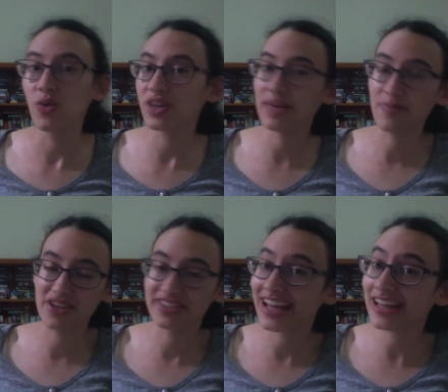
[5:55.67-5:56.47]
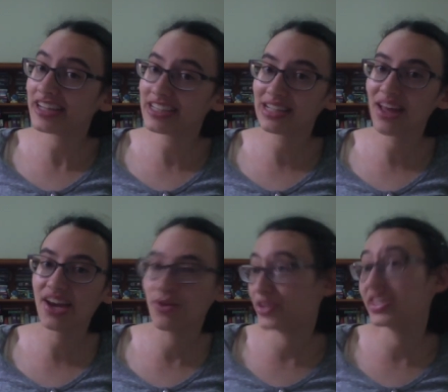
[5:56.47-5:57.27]
what their personalities are
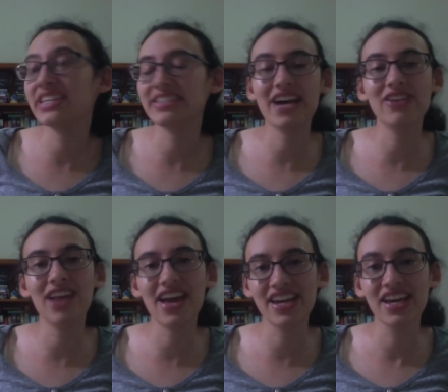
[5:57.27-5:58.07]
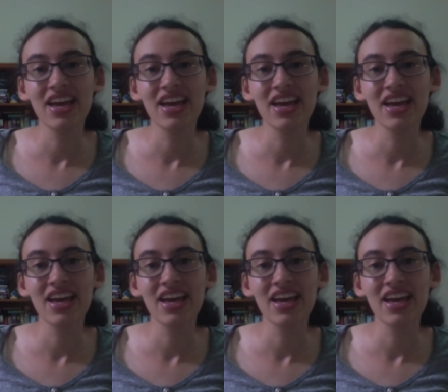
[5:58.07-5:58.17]
like, what they sound like,